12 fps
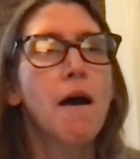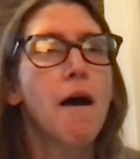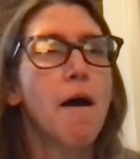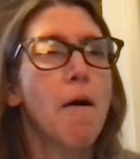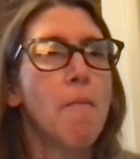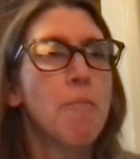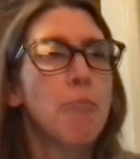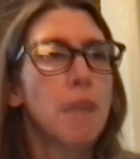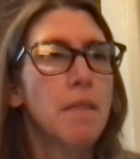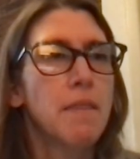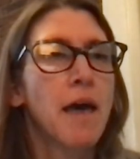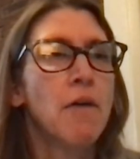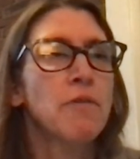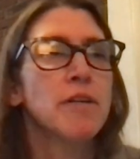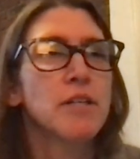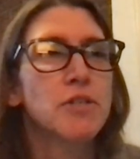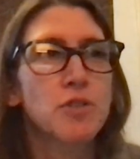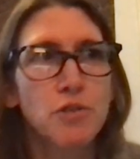um, that
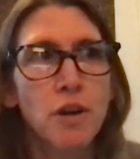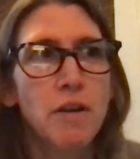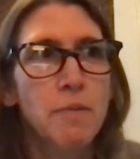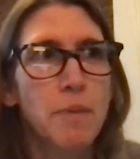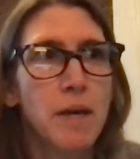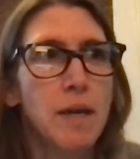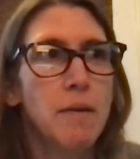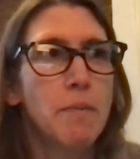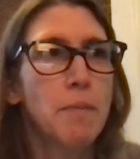really struck me